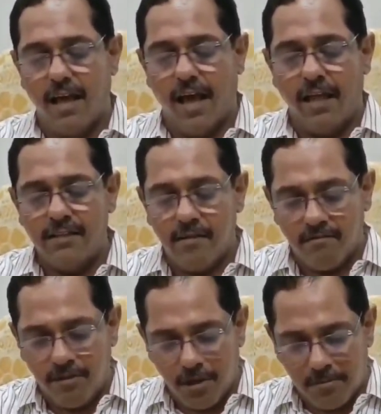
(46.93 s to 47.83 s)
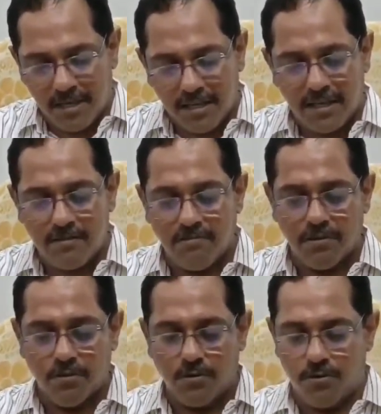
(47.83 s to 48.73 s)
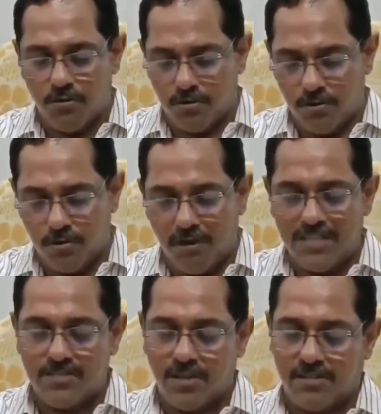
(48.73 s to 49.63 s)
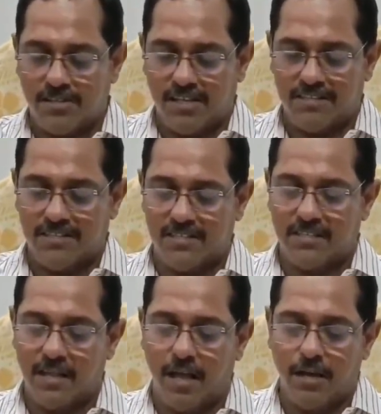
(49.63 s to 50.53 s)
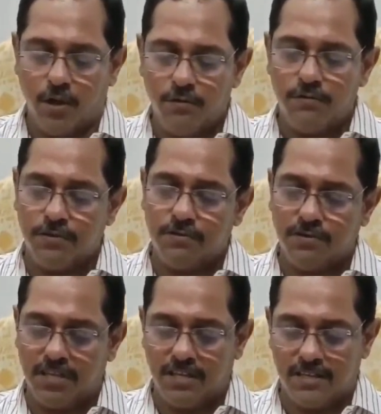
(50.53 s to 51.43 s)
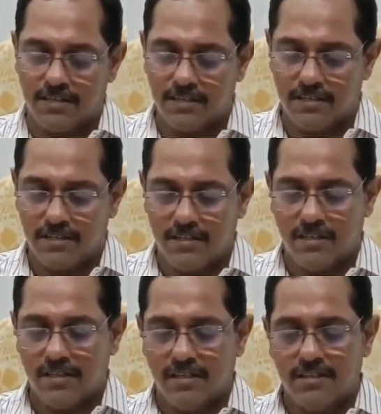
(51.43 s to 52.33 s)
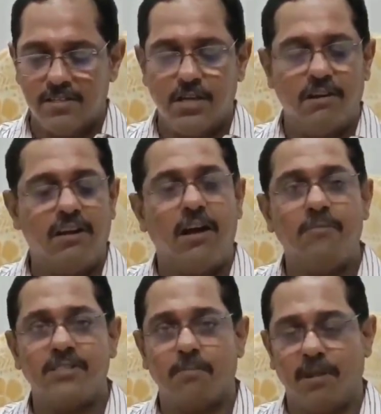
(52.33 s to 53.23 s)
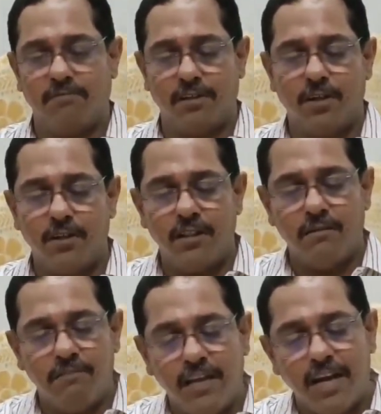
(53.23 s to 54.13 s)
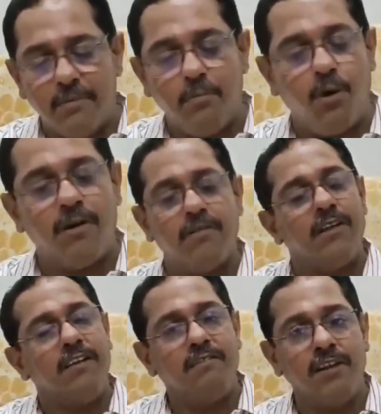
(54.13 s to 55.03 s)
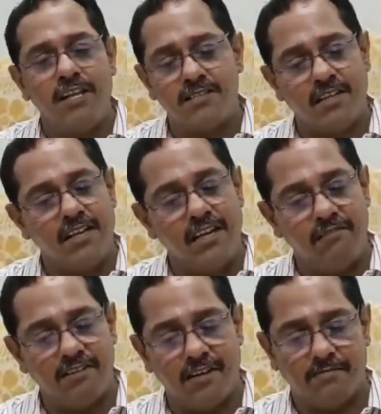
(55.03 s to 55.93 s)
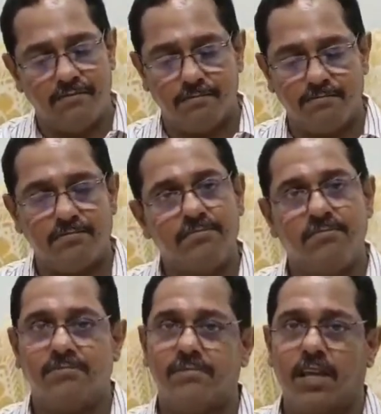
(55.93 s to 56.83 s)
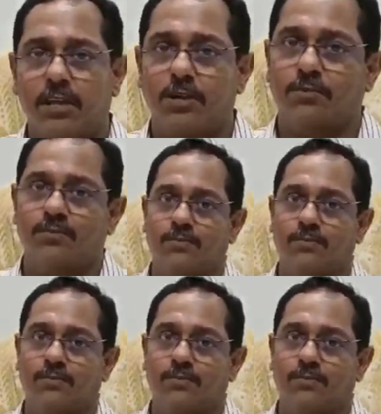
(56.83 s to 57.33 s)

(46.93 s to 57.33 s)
And we are making it twice or thrice. And now if you tear, so it will come as a perfect. The, the weakened bond will easily leave it up. Thank you.